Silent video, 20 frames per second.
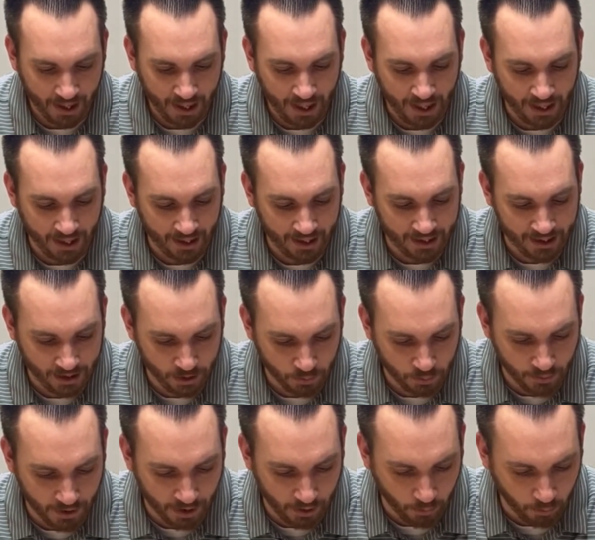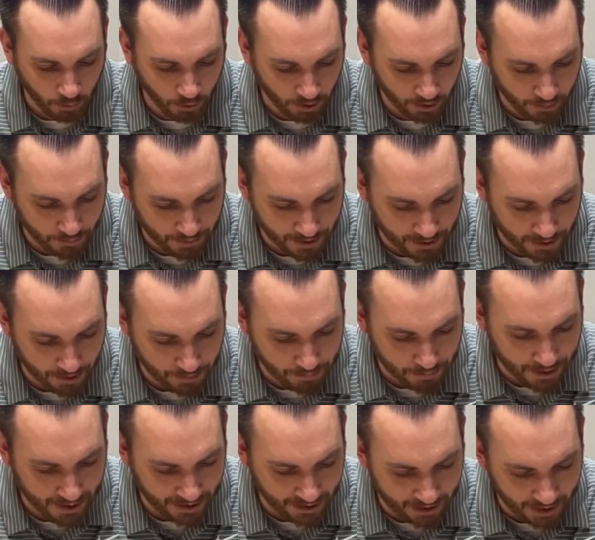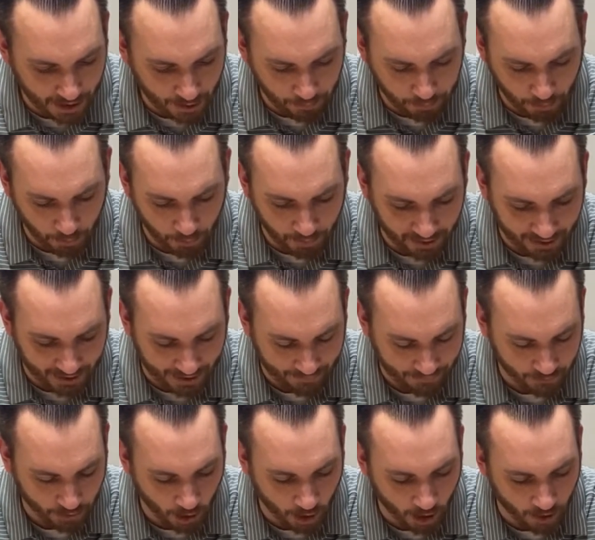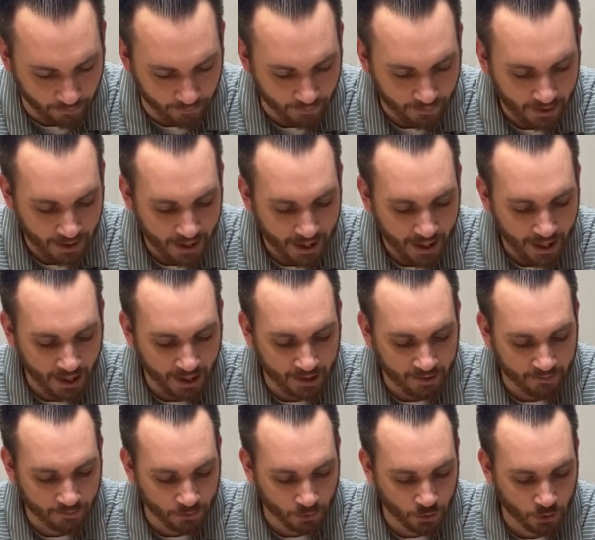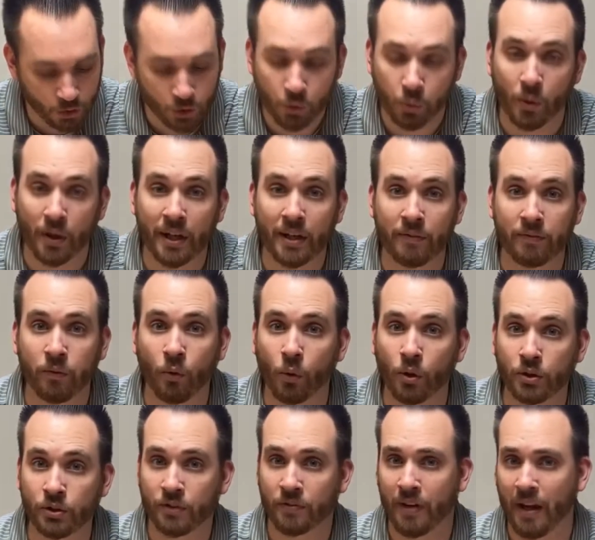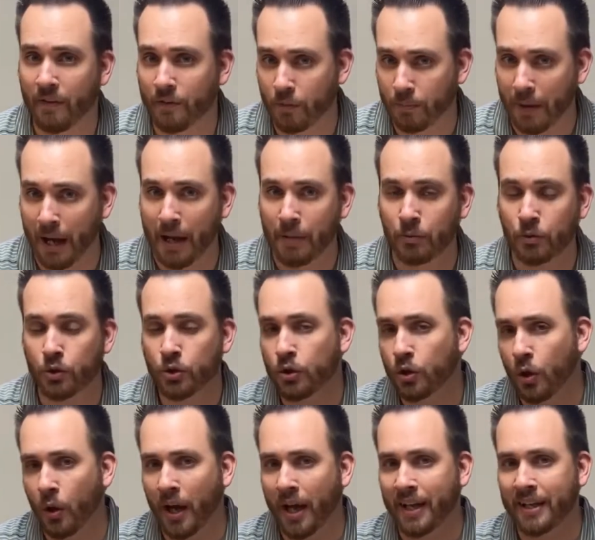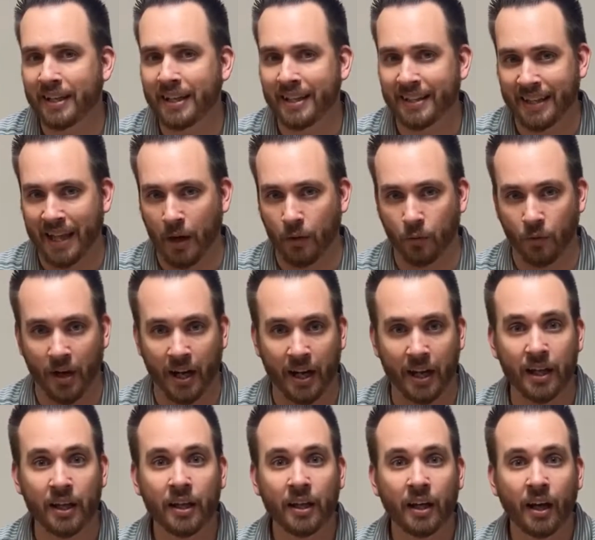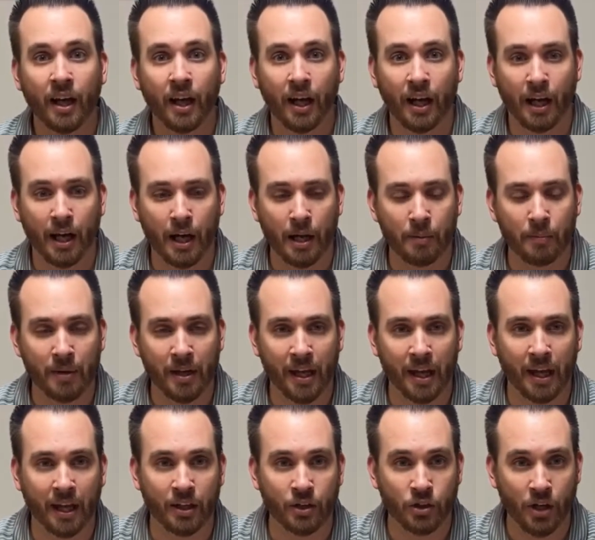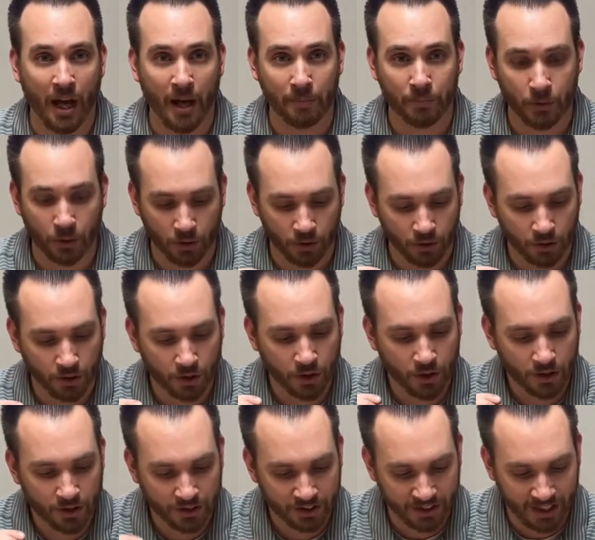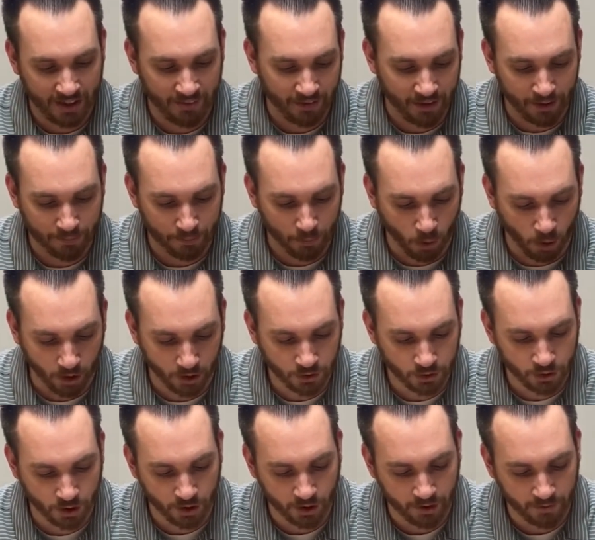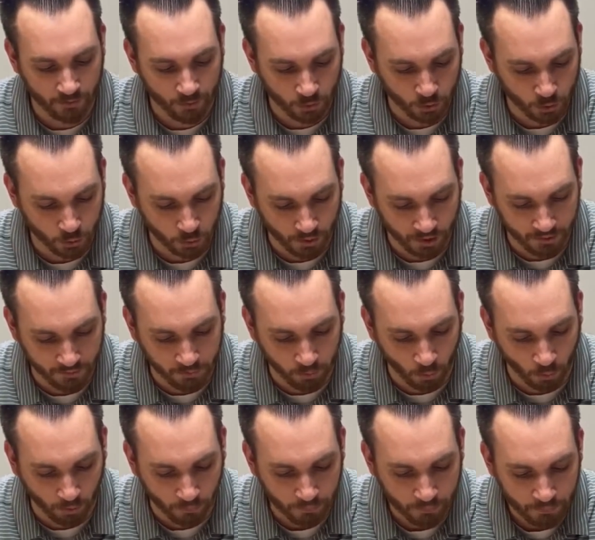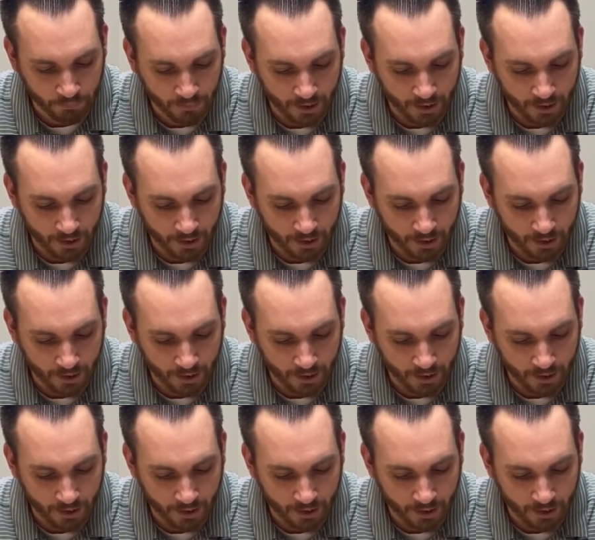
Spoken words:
And this week we're going to be picking up where we left off in verse 24. So if you have your Bibles, you can go ahead and get that ready in chapter 7 of Mark, starting in verse 24.